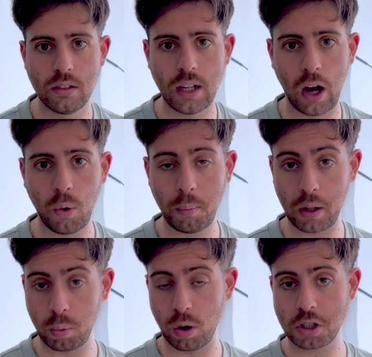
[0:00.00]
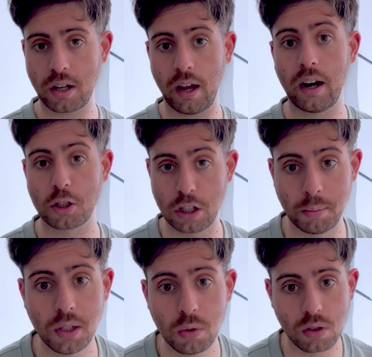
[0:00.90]
Now, mouthwash can actually
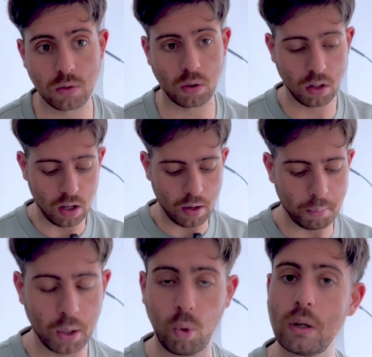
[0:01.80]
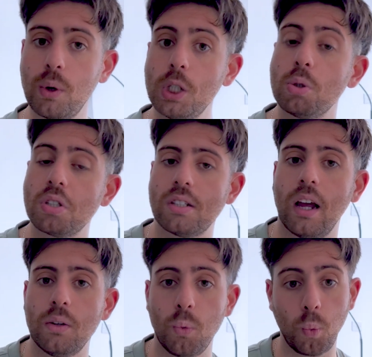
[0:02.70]
be useful, but only when you
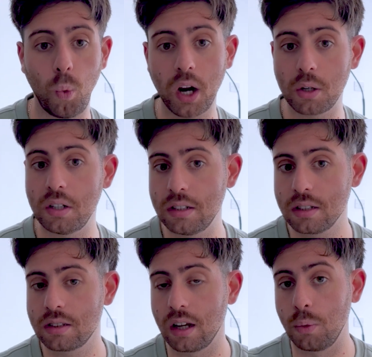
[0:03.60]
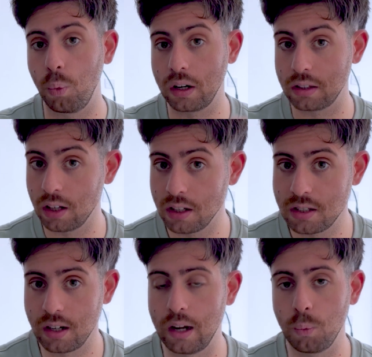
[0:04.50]
understand why you need it and what it does
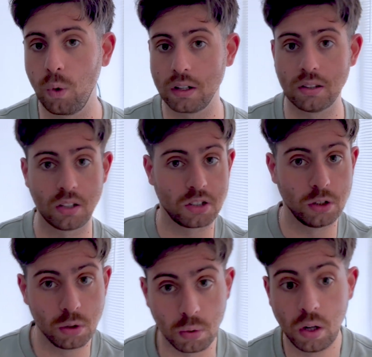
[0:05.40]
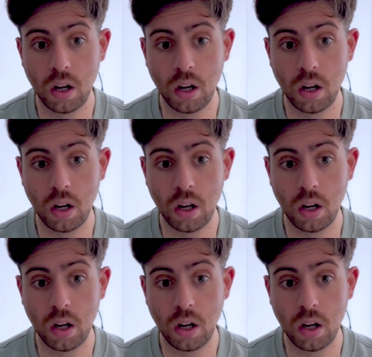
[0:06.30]
and what it doesn't do.